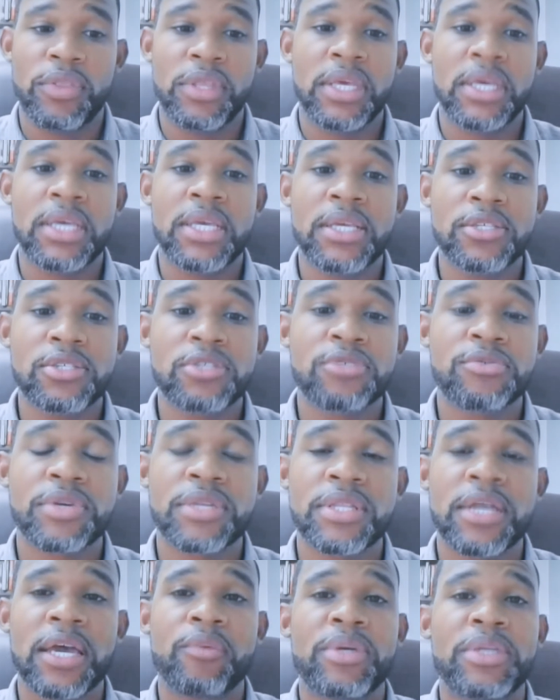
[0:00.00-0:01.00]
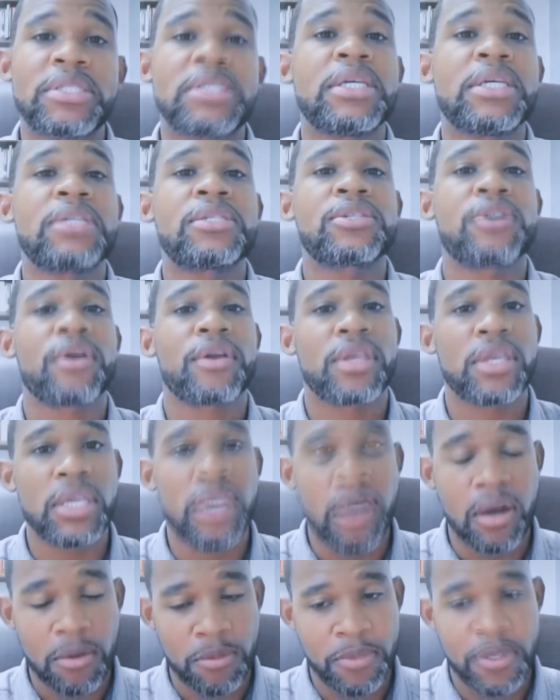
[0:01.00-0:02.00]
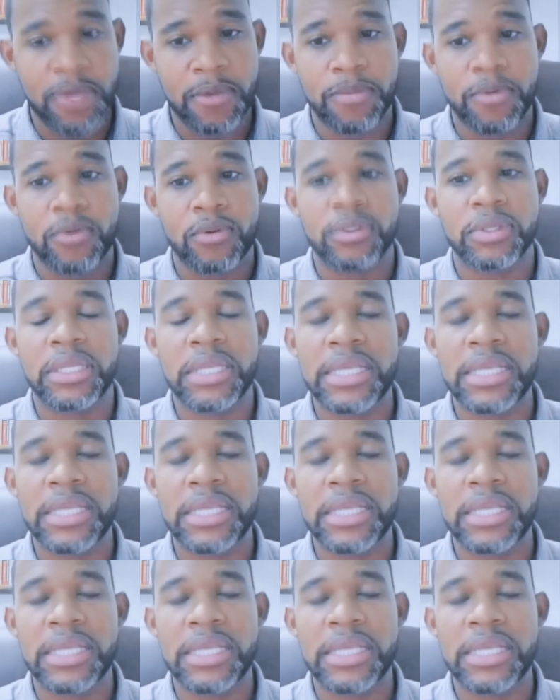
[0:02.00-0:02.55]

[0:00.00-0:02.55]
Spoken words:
the history that we teach our young people